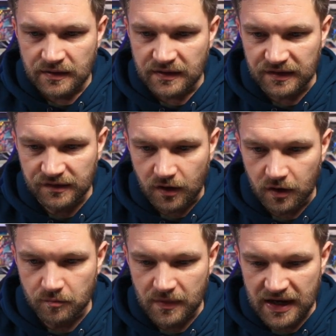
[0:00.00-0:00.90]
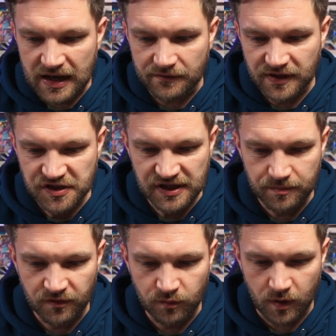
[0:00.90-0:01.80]
This card may have a
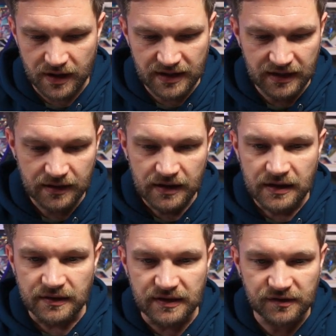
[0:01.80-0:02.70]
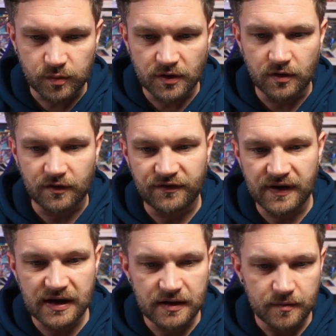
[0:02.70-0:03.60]
chip of whitening. This one, not a
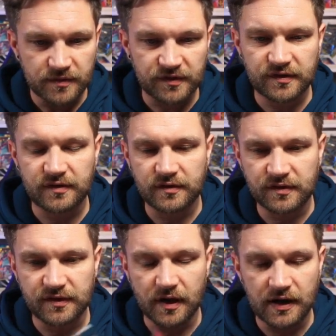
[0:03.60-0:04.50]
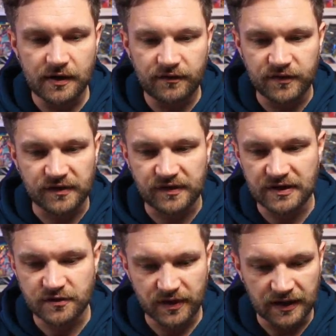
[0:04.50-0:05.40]
thing. Slightly off on the
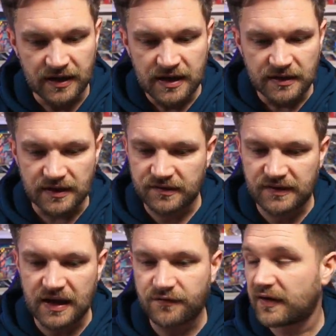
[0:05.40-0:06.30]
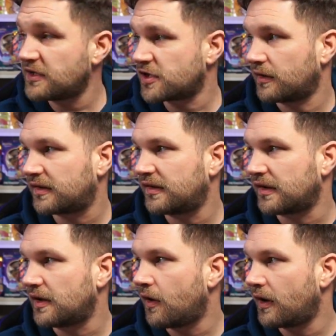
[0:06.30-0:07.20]
centering. There's definitely chances
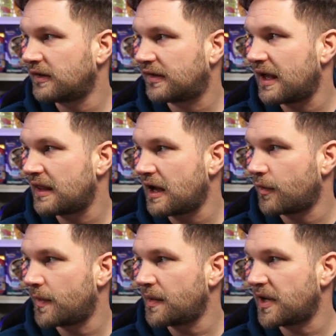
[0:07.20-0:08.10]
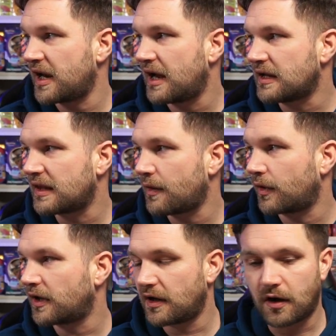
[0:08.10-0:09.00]
at 9s there. That one may be an 8. That
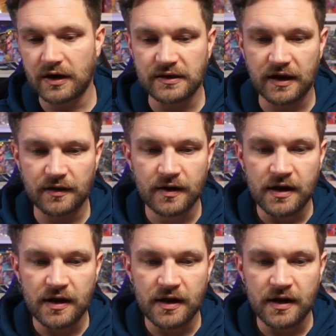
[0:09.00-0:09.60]
one a 9 though.